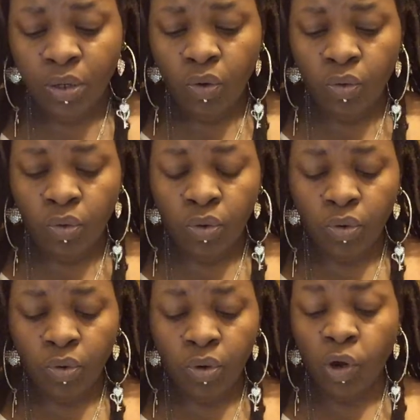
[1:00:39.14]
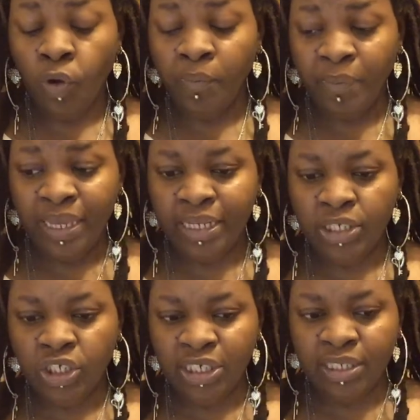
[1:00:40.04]
omitted
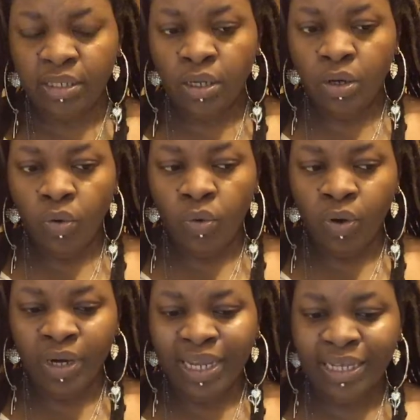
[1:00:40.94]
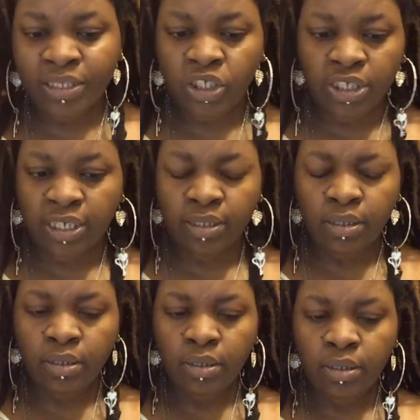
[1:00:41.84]
shit or hid shit,
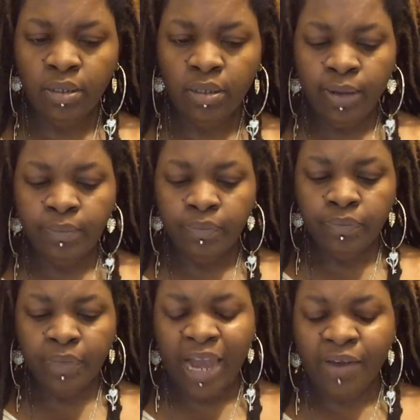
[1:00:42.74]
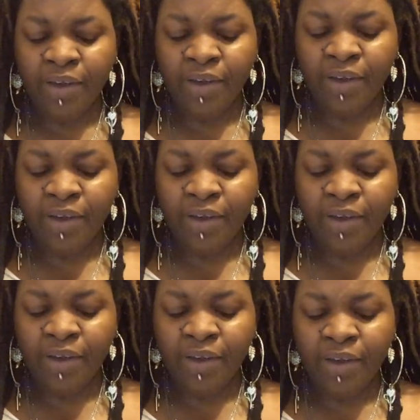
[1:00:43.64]
I really feel like
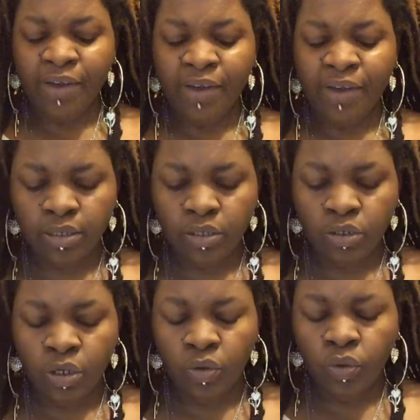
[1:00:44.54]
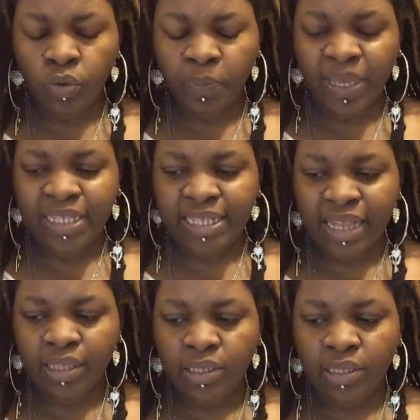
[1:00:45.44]
they're thinking, you know, me
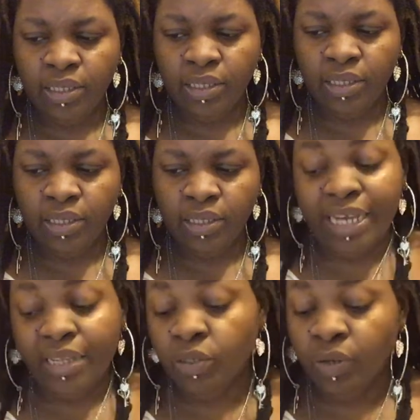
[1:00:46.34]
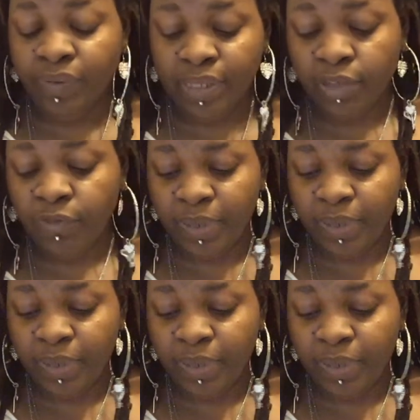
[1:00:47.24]
finally telling you everything you've been
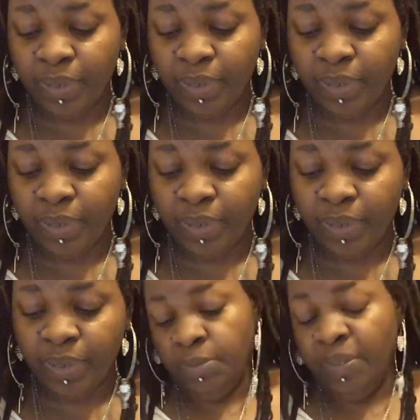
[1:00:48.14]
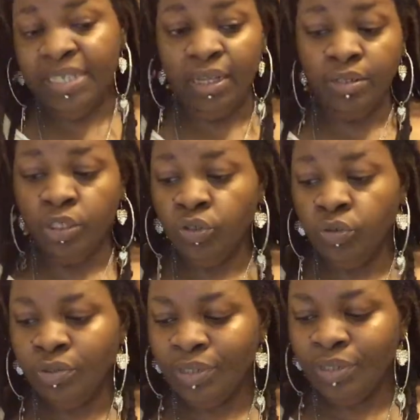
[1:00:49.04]
asking me is me telling the
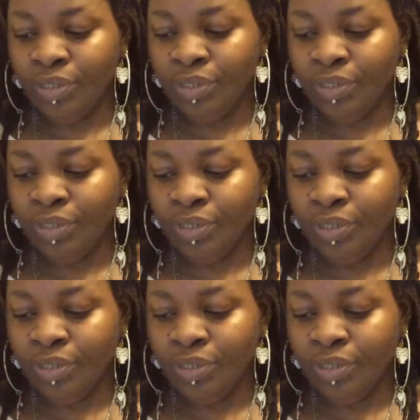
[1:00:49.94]
truth. So get off my back.